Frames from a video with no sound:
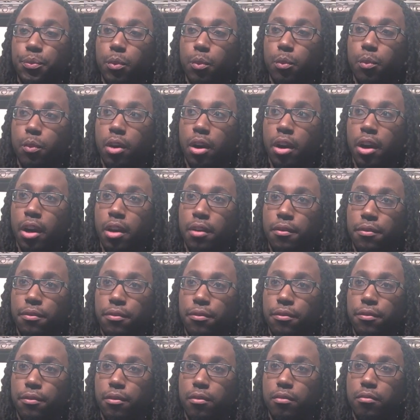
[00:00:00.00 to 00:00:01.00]

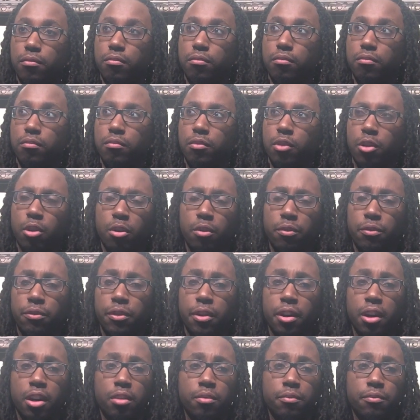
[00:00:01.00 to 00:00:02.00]
Wife,
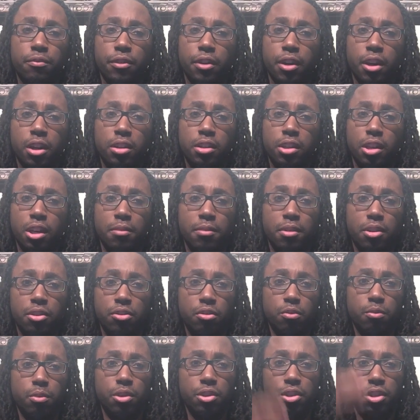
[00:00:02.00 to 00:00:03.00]
girlfriend, fiance, I'm not
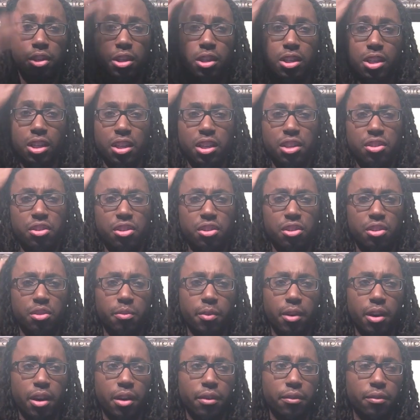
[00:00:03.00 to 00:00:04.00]
sure what she is. I think she's his
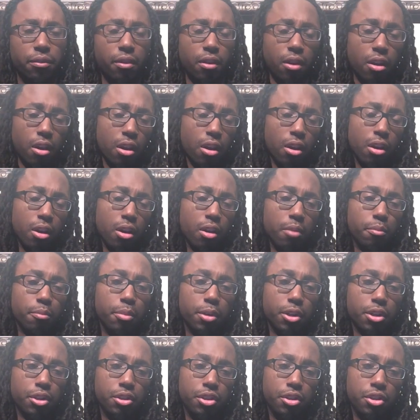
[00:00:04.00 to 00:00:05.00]
wife.
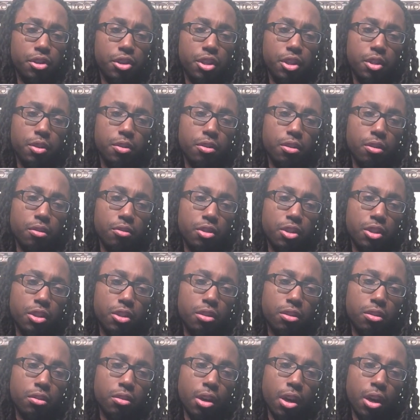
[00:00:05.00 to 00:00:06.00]
But she's
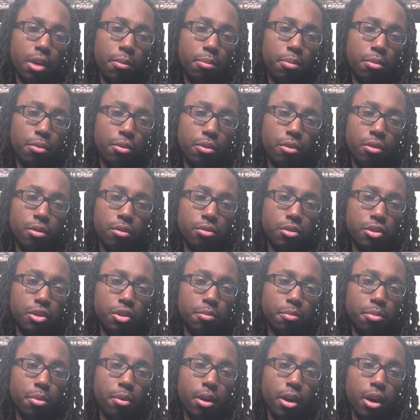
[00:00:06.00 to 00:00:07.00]
April,
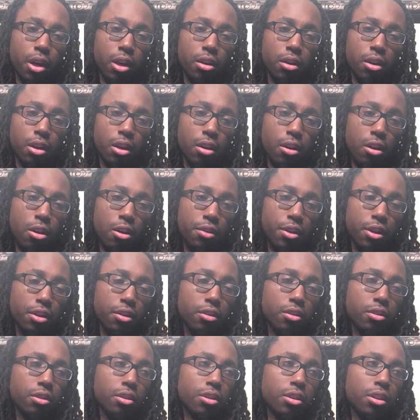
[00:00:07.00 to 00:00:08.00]
she's pregnant, all
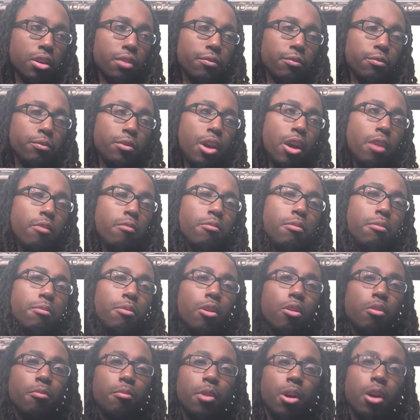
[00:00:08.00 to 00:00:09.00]
that good stuff. We all
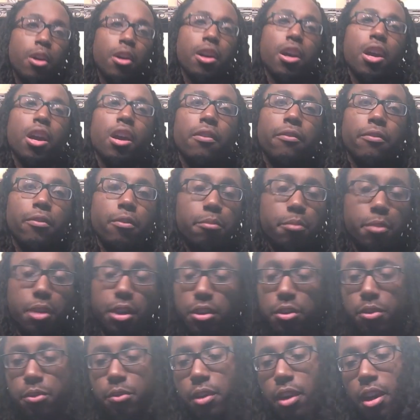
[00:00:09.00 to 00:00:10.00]
remember Omarion from
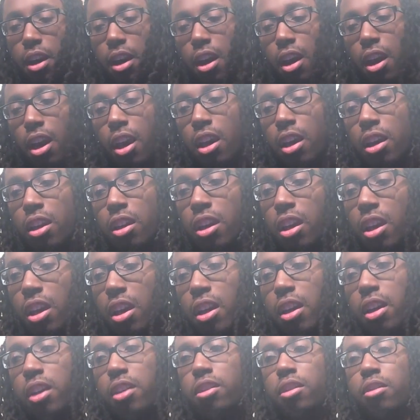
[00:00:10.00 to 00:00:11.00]
B2K and
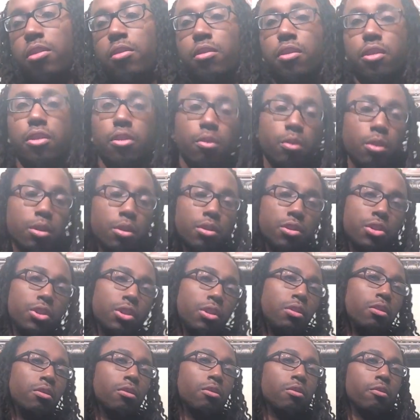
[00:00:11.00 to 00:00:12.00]
his little cute little
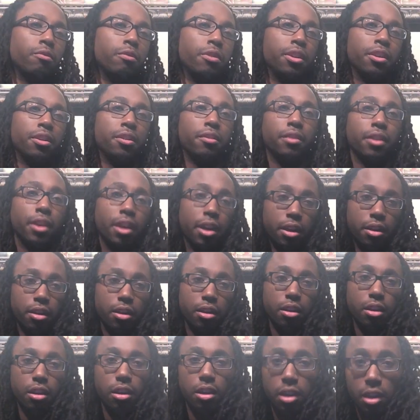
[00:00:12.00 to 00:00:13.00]
solo career that
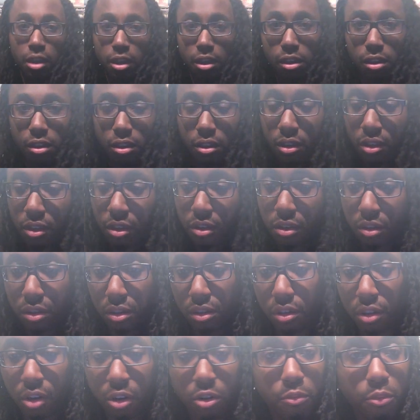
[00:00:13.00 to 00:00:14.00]

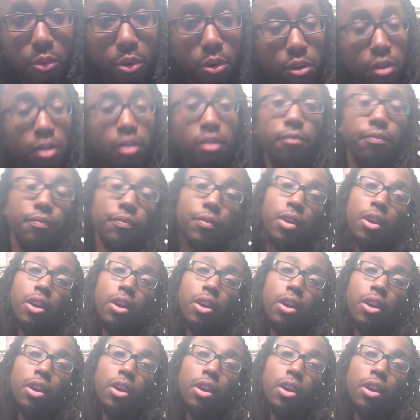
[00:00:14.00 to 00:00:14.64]
is no more.